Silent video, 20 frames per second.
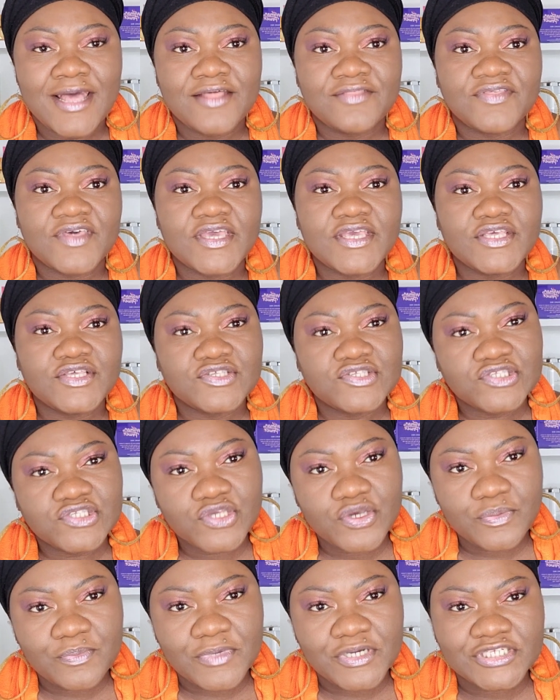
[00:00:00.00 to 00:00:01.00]
Thank you
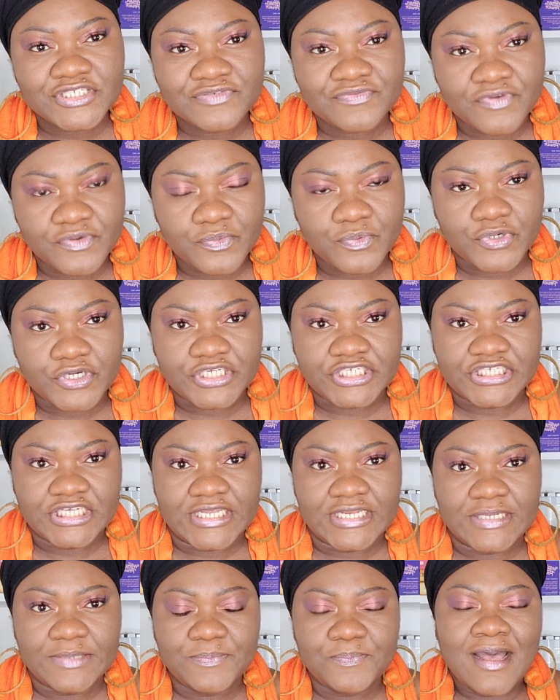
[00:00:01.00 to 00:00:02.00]
so much for
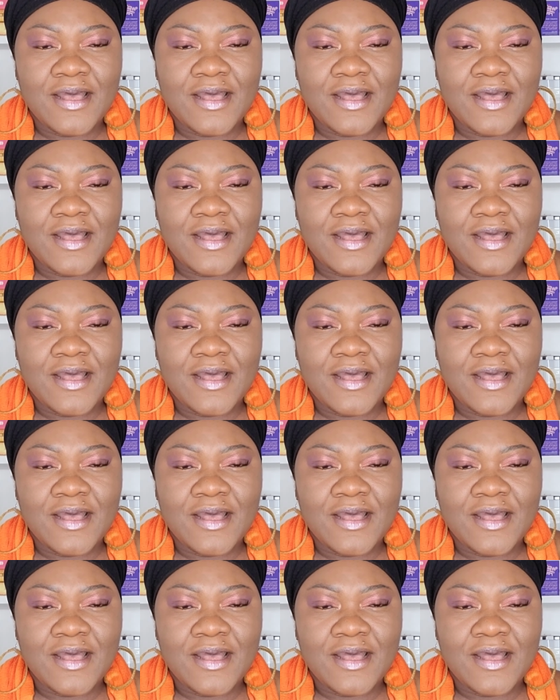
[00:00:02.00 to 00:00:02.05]
watching.